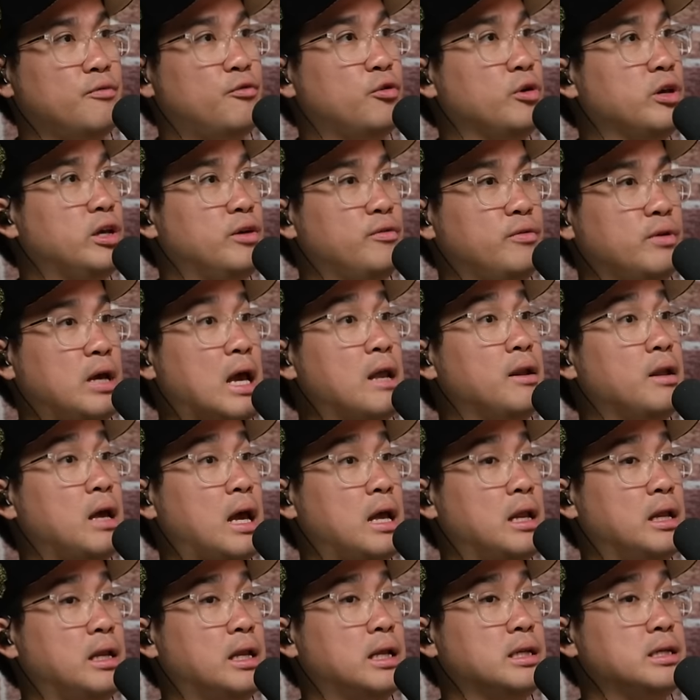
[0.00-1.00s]
yeah. For if, and
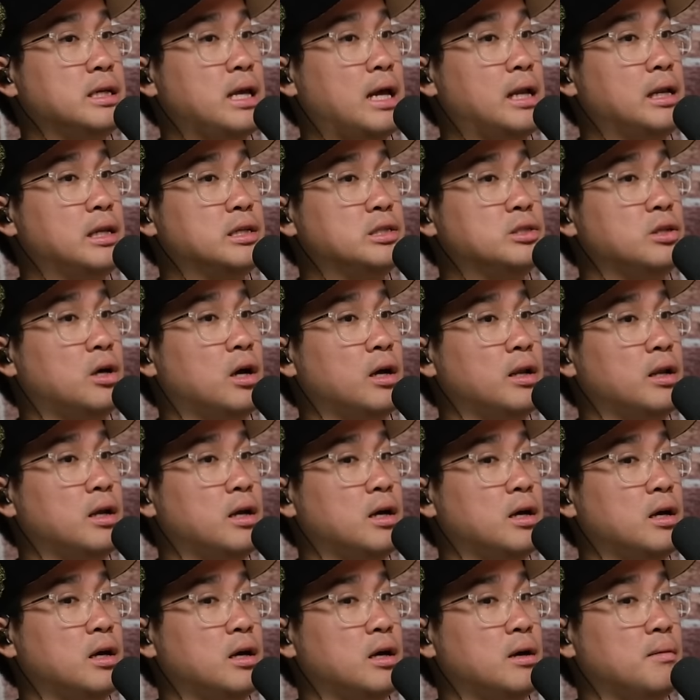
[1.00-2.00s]
and it, and it's not
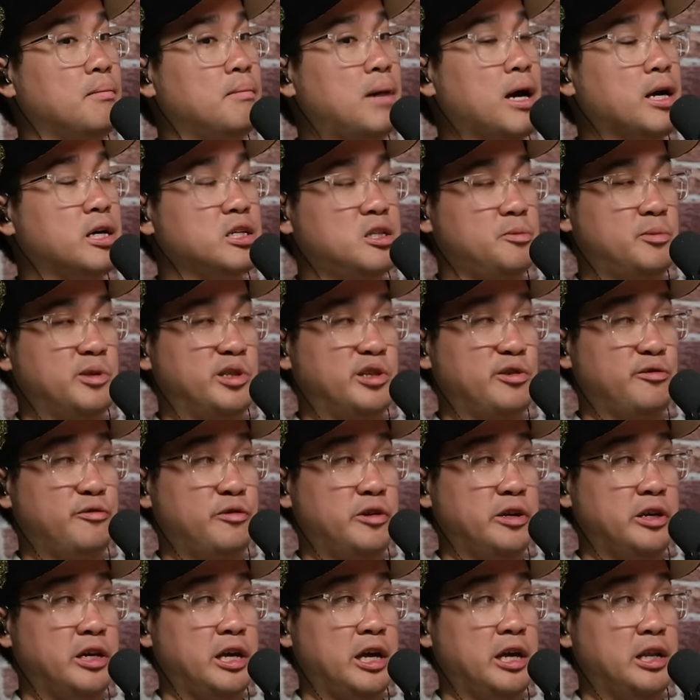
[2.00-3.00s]
uh, market
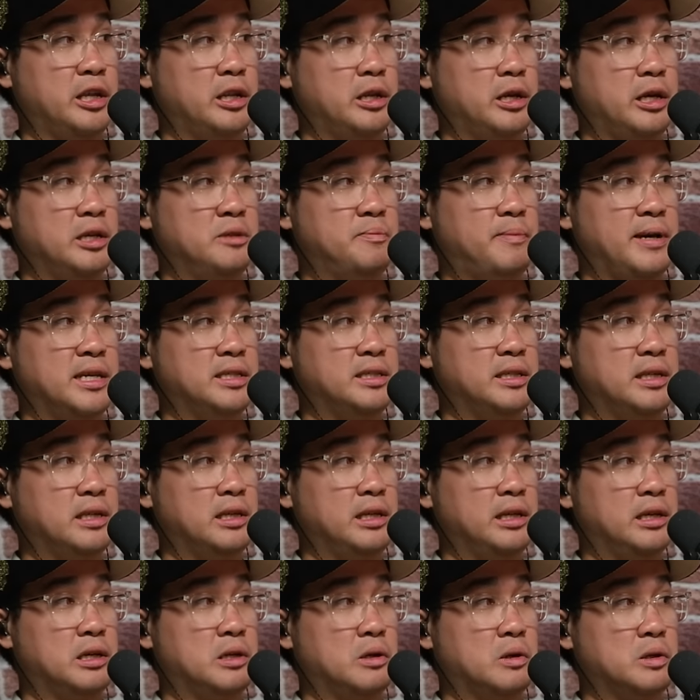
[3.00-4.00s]
specific. It it's
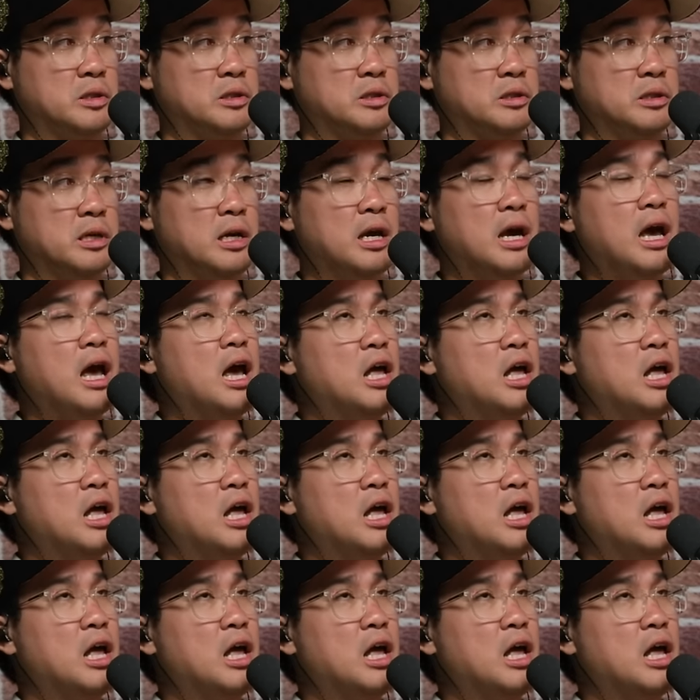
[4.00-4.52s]
basically cross.